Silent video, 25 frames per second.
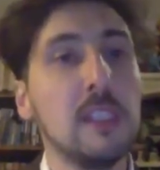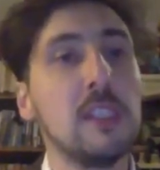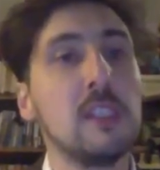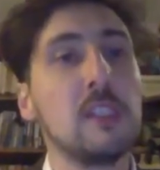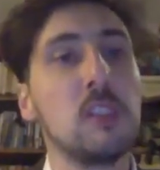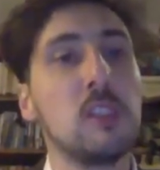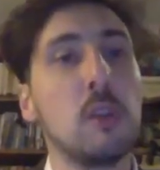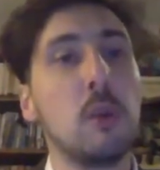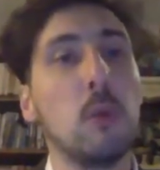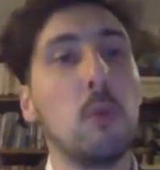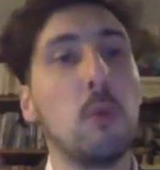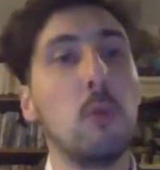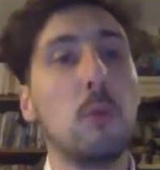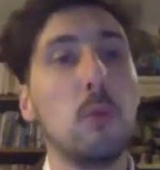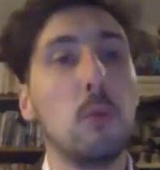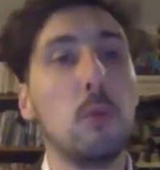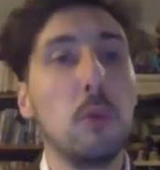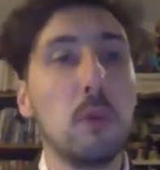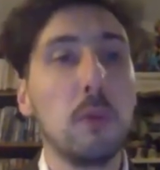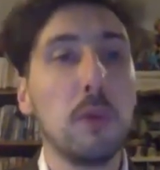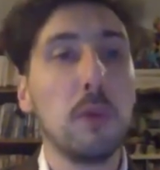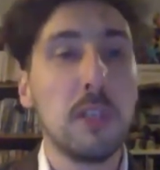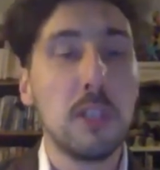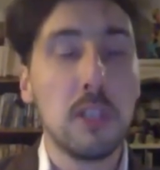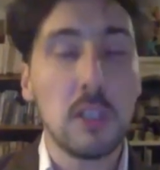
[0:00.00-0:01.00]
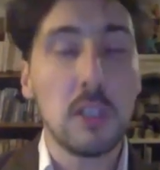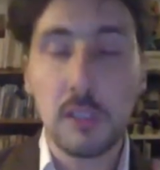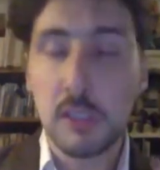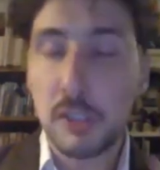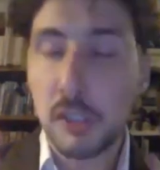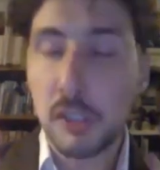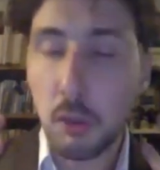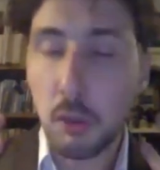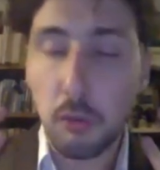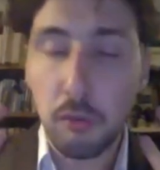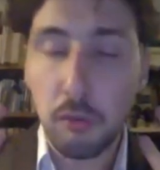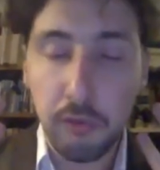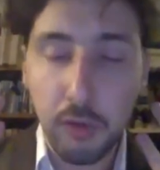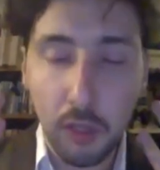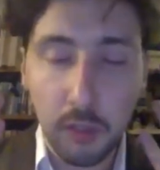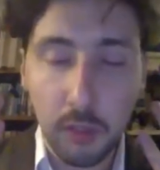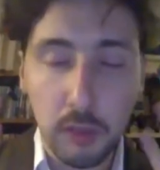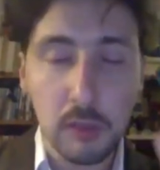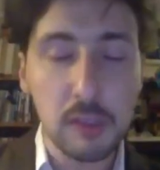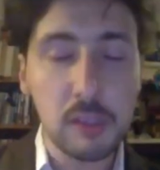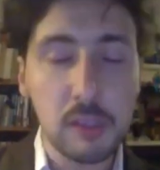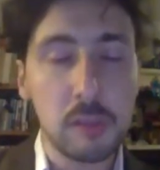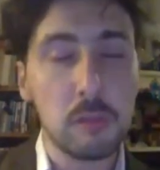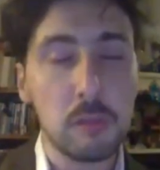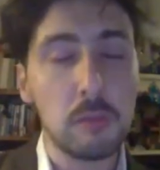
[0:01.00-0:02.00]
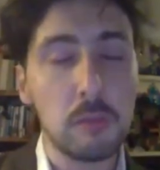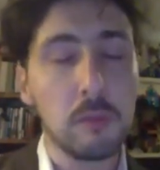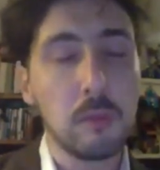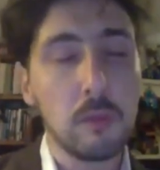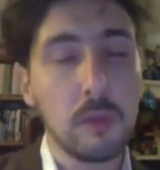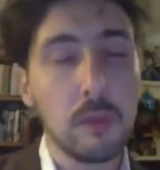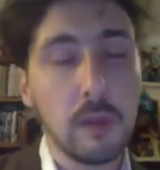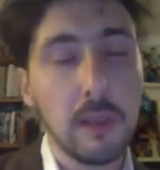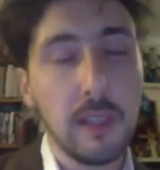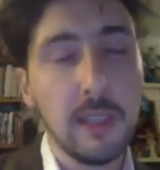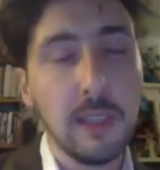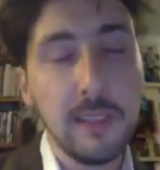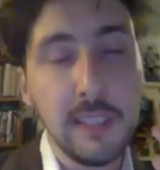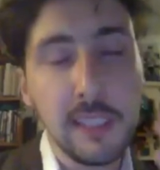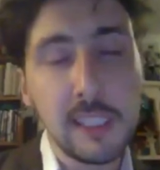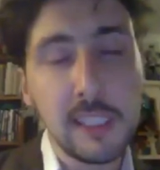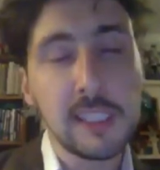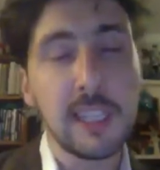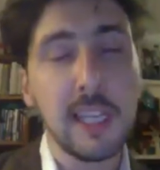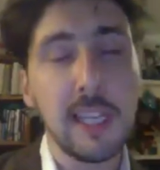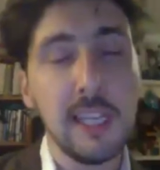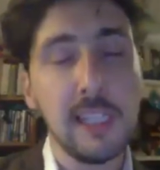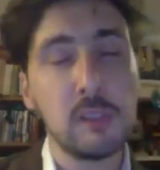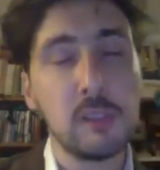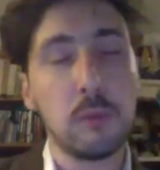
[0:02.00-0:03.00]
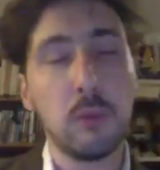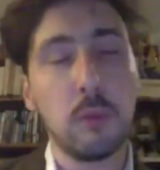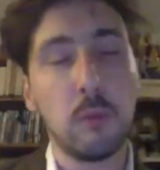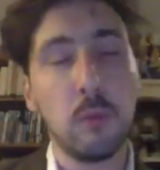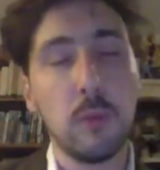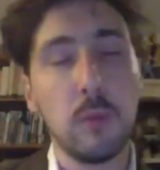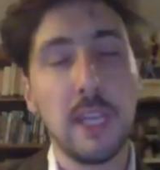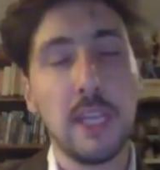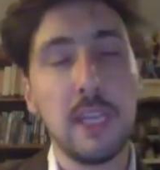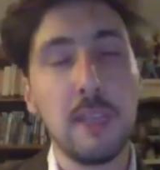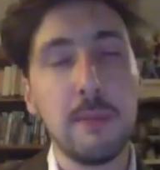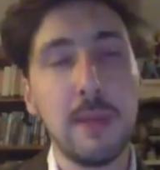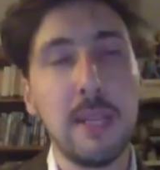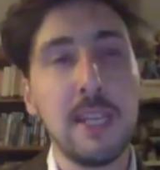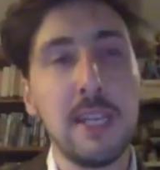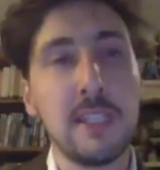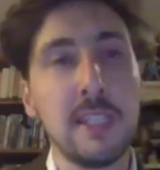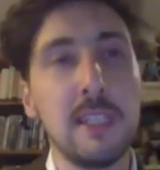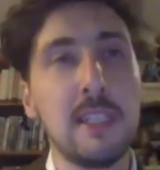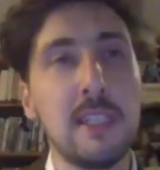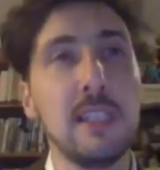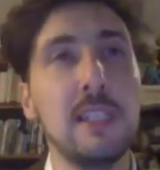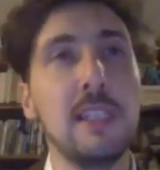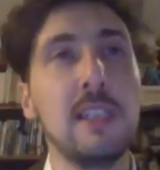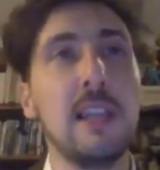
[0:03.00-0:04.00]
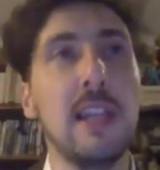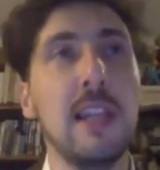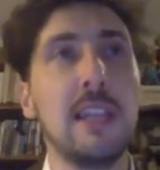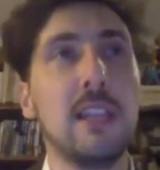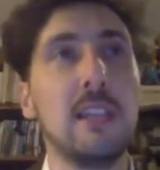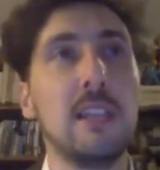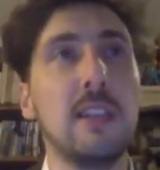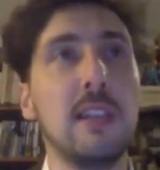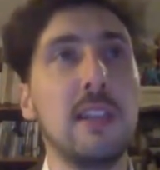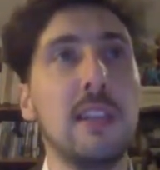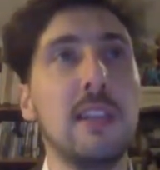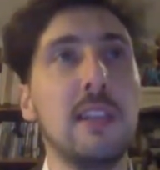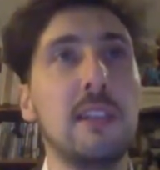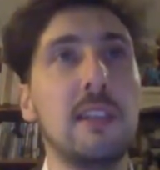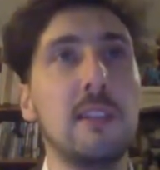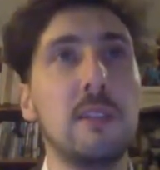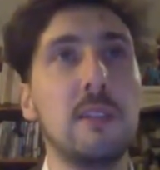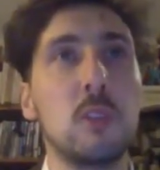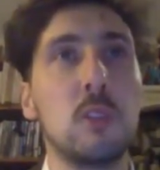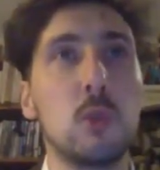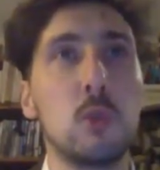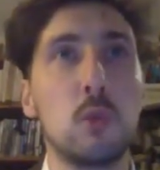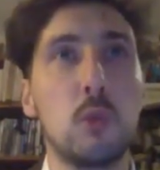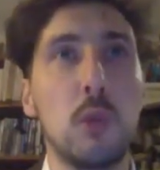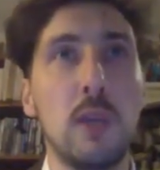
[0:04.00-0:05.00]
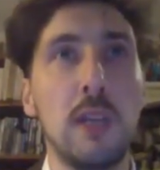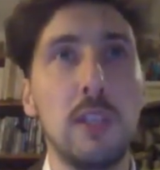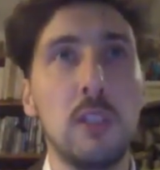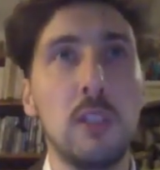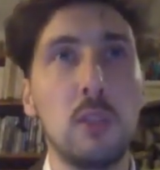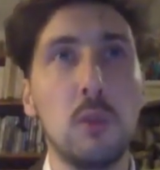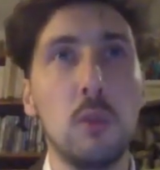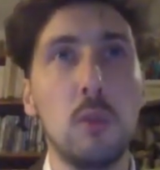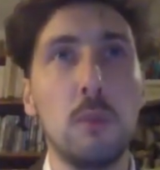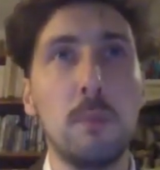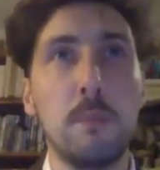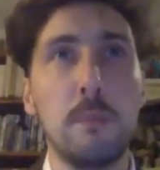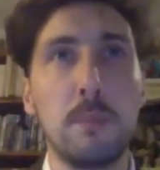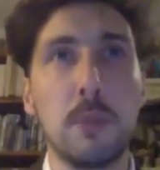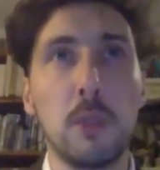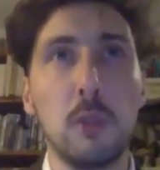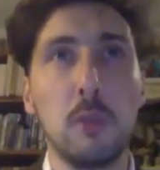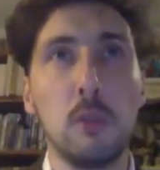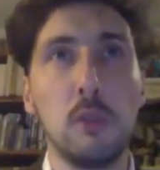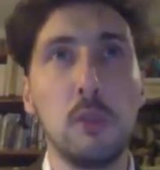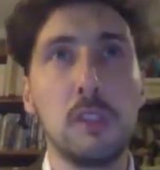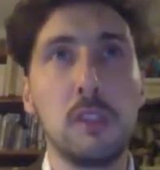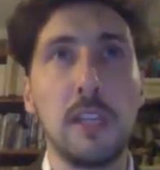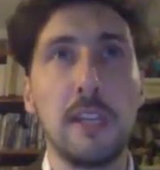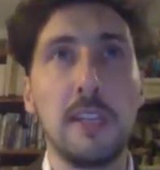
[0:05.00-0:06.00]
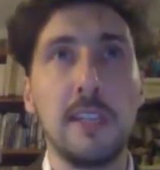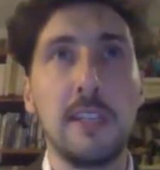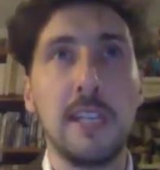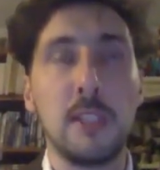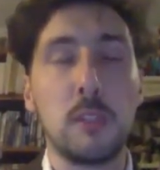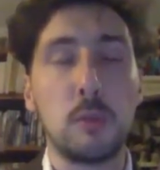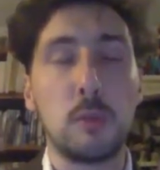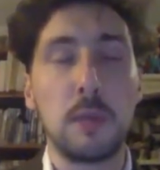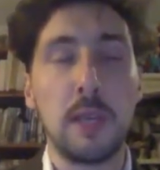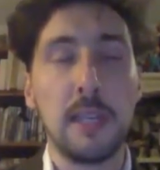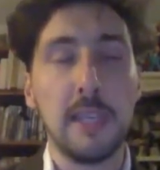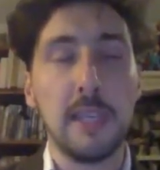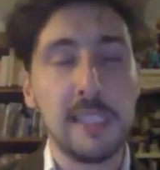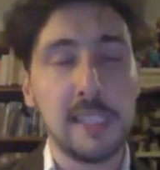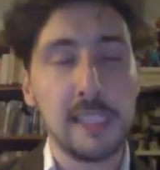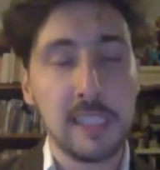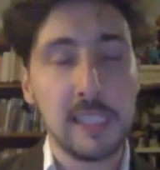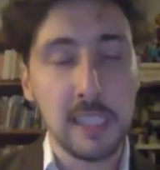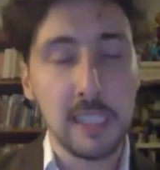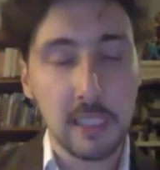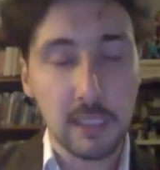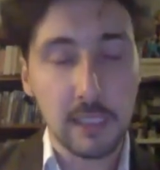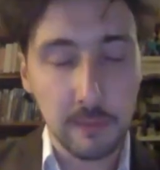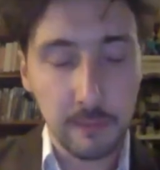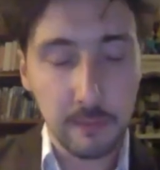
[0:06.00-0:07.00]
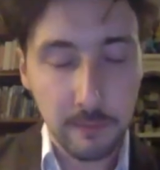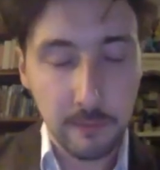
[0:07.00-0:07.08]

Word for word: so we were not so focused in this case when we animated in like in trying to produce a naturalistic